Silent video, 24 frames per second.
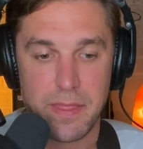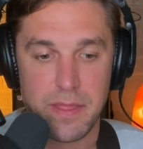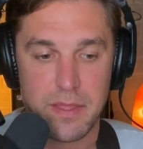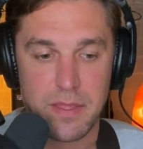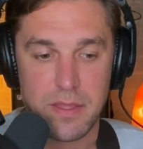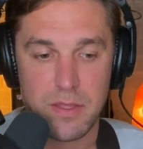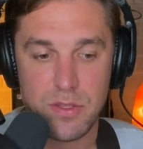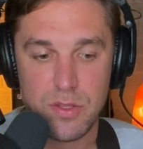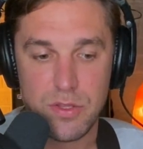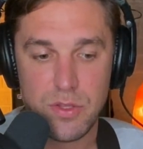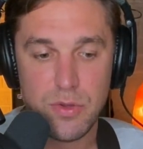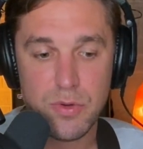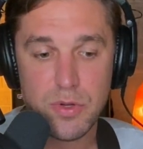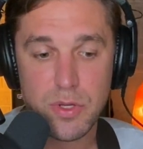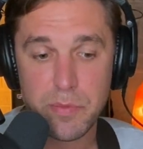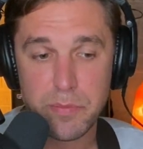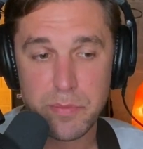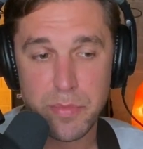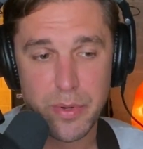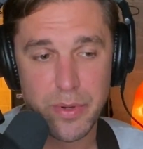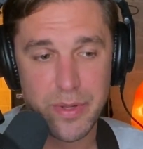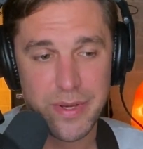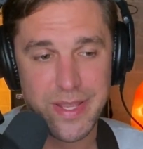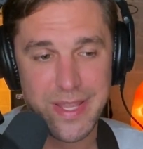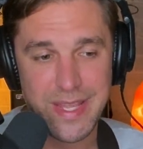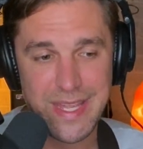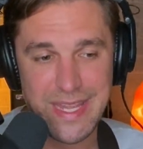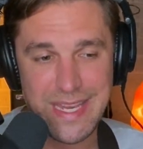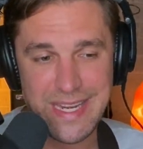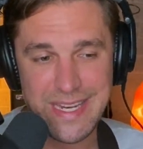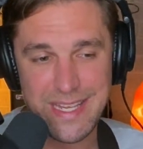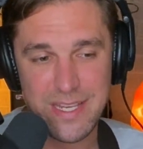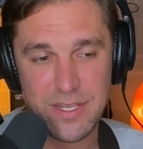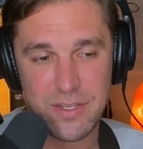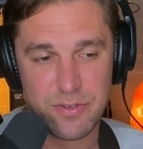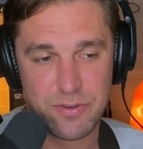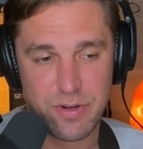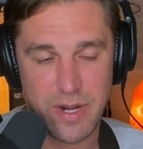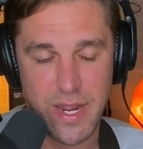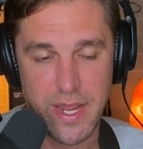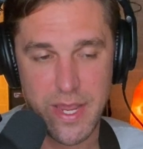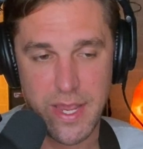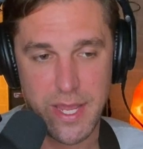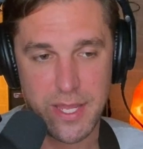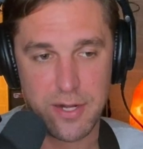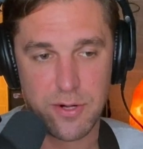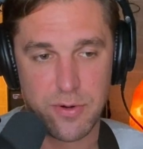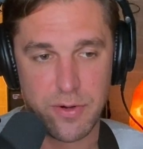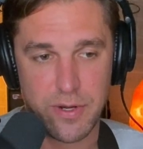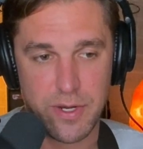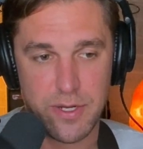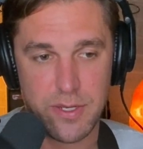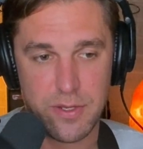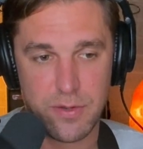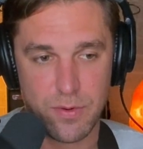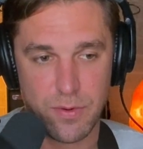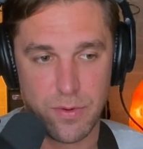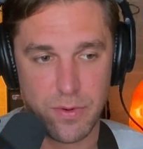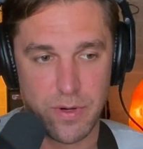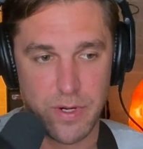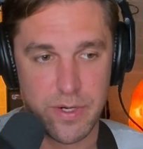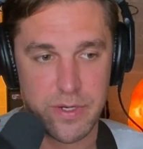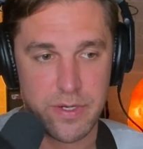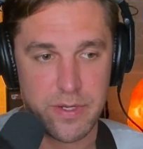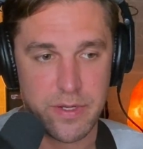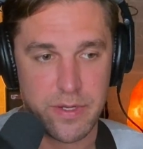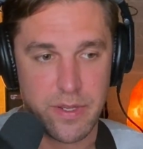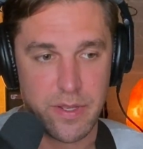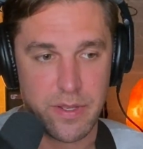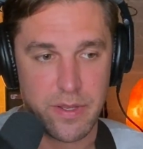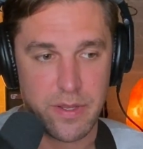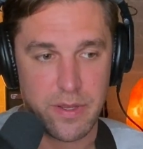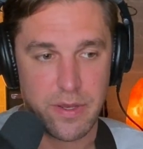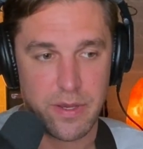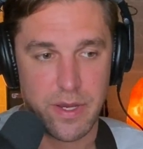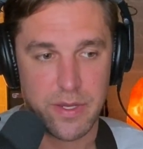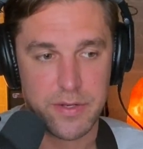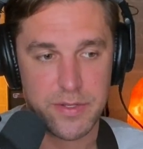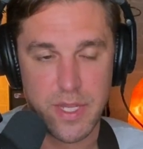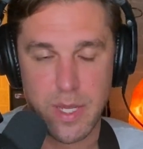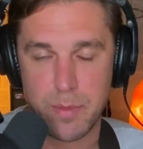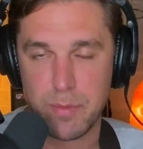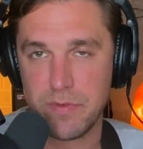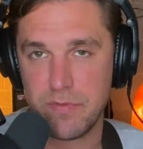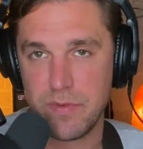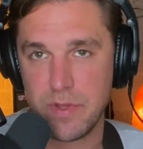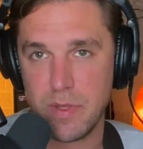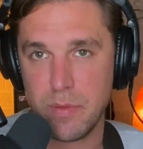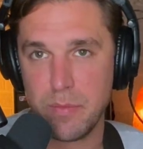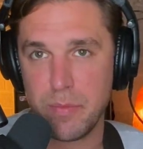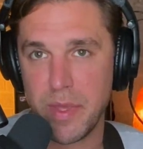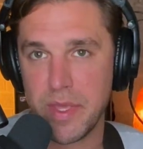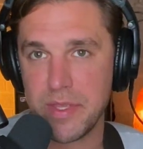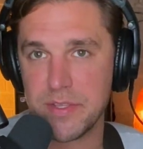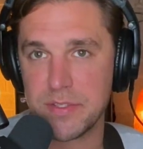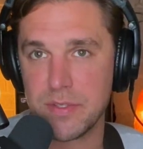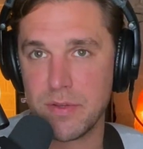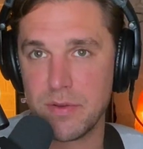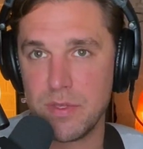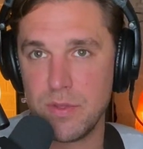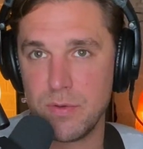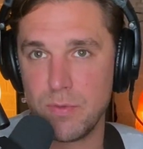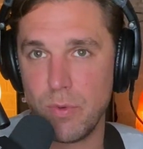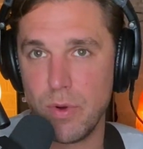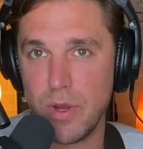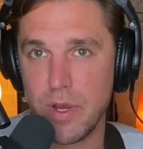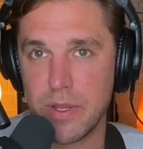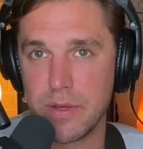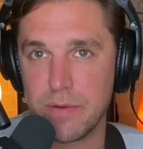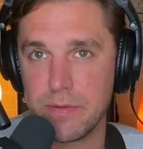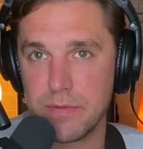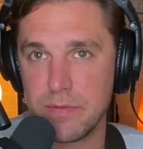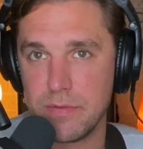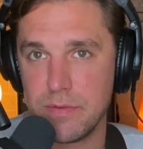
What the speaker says: you can put any triad or any chord on top of any bass note you want.